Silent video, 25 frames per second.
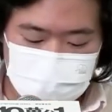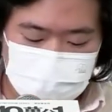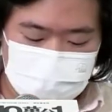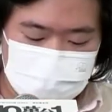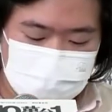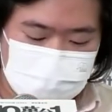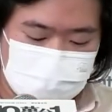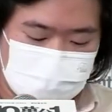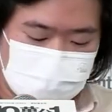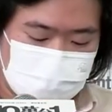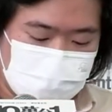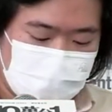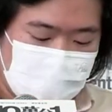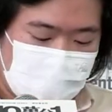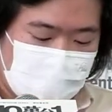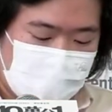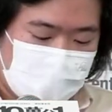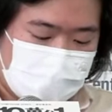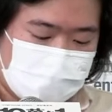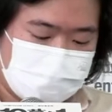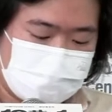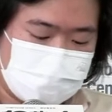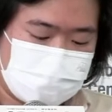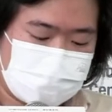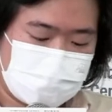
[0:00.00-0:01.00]
you, everyone.
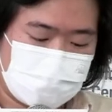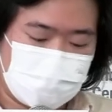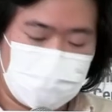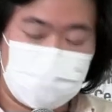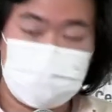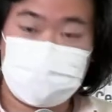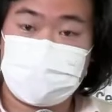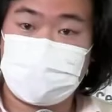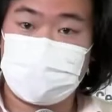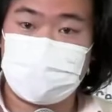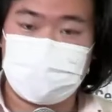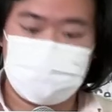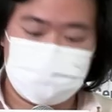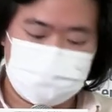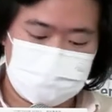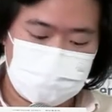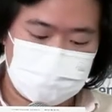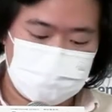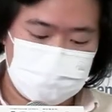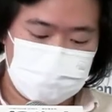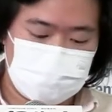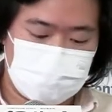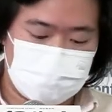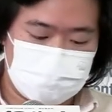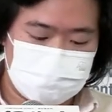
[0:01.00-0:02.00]
Without further
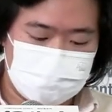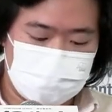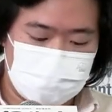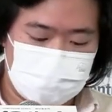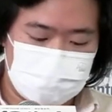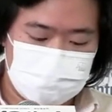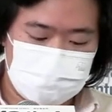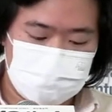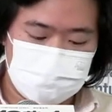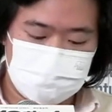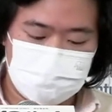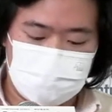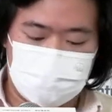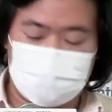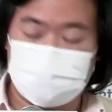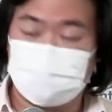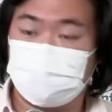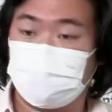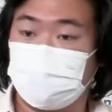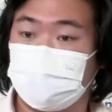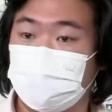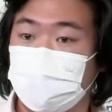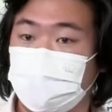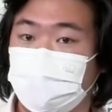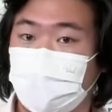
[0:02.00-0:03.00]
ado, let us
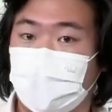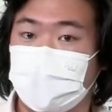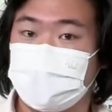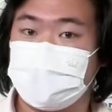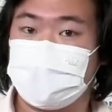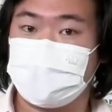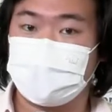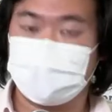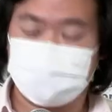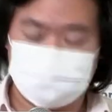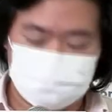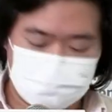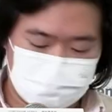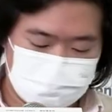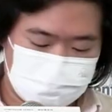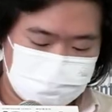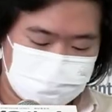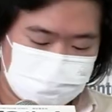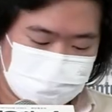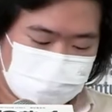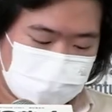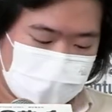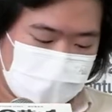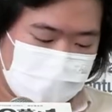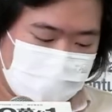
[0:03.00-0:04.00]
start the panel
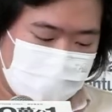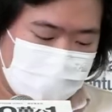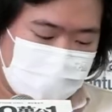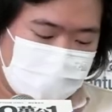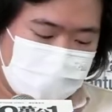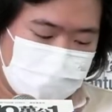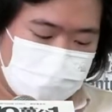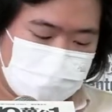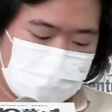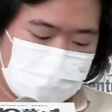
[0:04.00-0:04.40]
discussion.